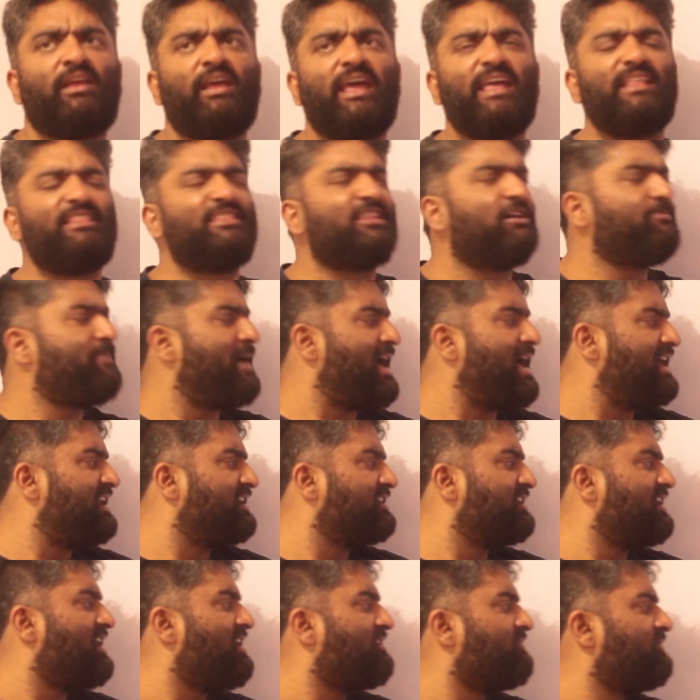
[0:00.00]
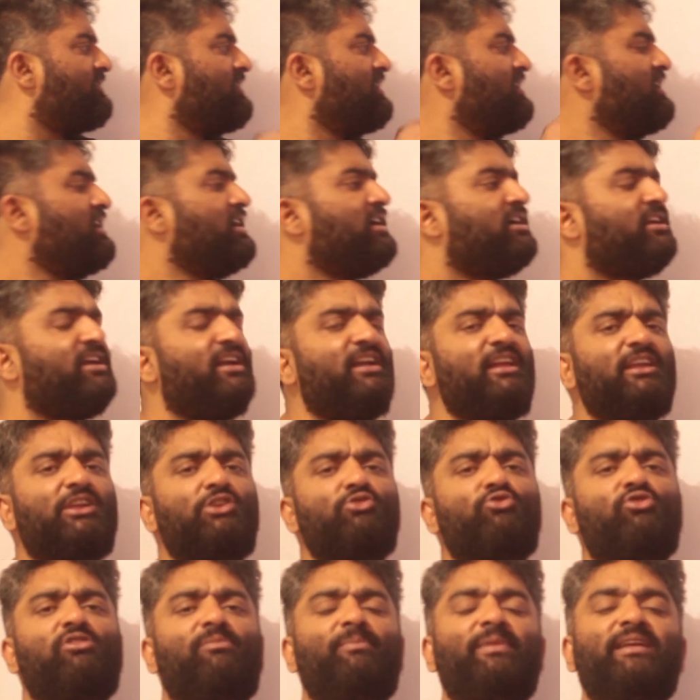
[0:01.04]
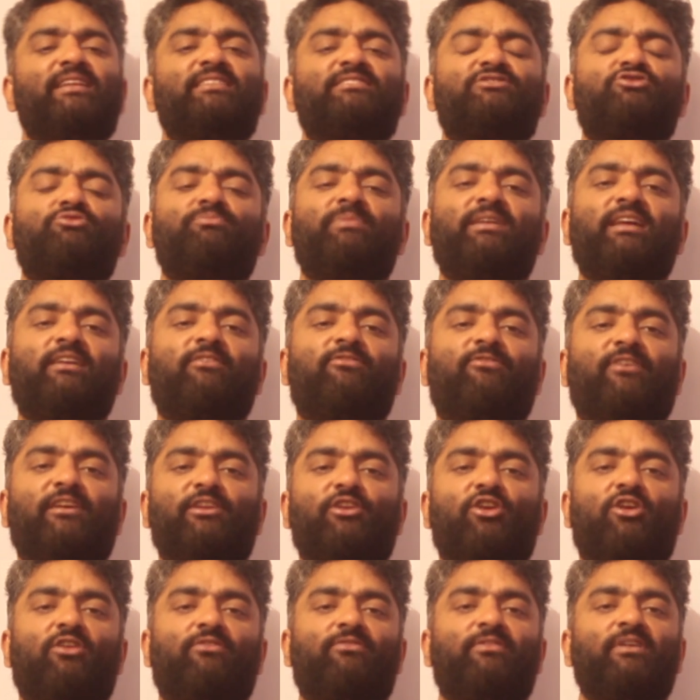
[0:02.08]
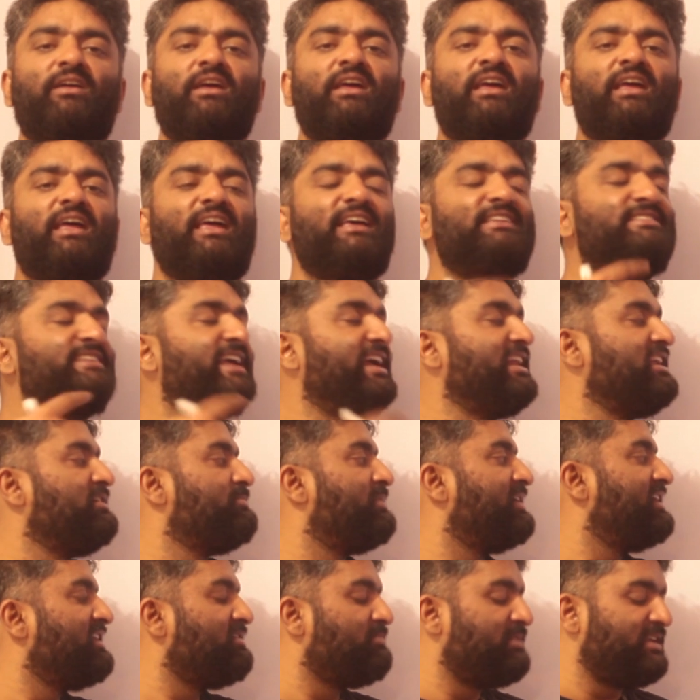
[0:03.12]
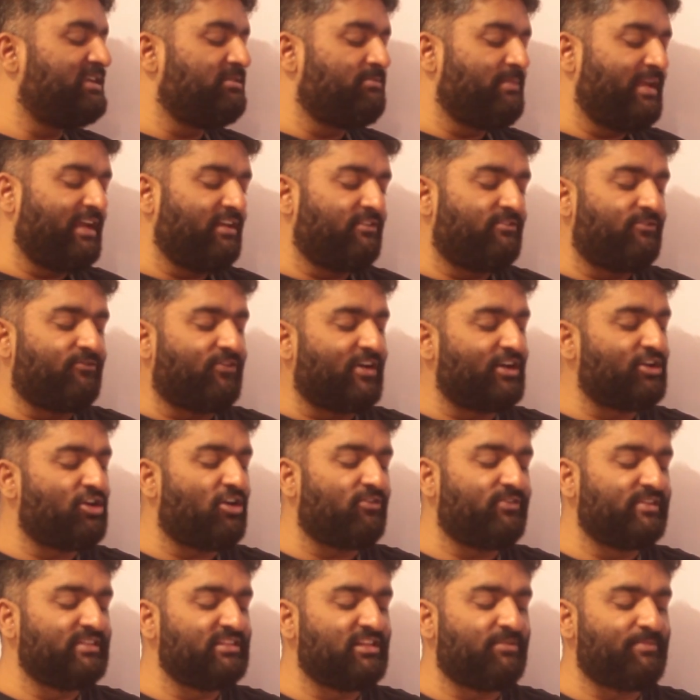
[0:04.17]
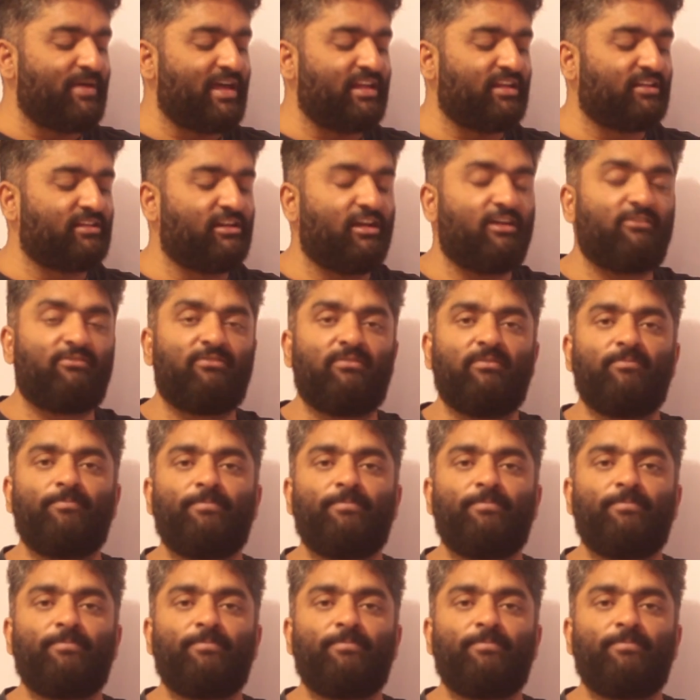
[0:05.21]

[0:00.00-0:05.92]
In the paragraph, ridicule means to make fun of. Is anybody being made fun of in the paragraph?